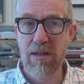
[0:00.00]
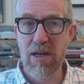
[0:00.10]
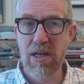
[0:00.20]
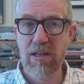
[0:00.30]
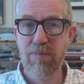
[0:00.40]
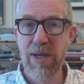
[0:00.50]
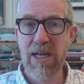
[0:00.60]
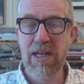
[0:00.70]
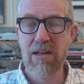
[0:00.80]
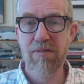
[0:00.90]
Uh,
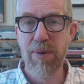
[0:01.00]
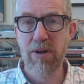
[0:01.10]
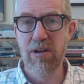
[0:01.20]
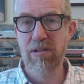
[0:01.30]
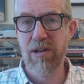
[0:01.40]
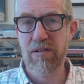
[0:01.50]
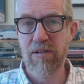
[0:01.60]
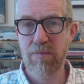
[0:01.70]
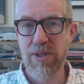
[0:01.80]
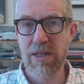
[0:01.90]
Regan says it's, the,
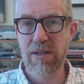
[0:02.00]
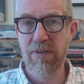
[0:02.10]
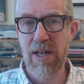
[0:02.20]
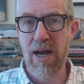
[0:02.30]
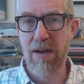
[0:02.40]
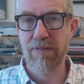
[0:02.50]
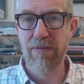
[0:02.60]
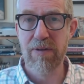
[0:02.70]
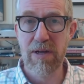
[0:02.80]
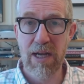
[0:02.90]
uh, it's being an
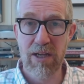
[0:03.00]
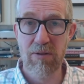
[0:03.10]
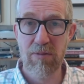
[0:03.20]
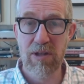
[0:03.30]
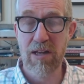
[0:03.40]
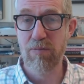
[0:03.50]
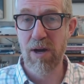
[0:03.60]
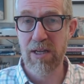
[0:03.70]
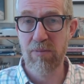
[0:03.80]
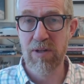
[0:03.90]
experiencing
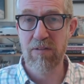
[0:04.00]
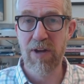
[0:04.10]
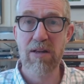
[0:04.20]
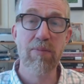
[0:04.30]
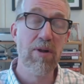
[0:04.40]
subject of a life.